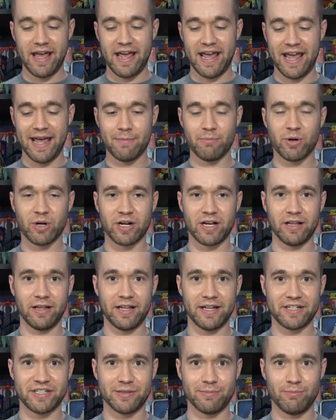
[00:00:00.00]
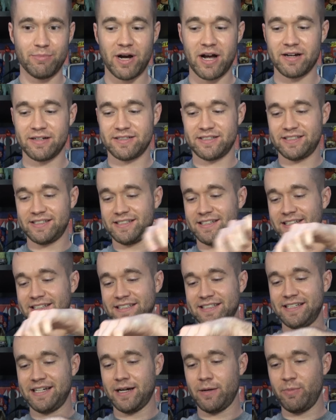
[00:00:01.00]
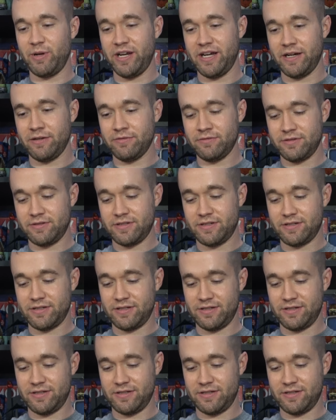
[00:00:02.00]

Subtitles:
Amber Collection box is coming out.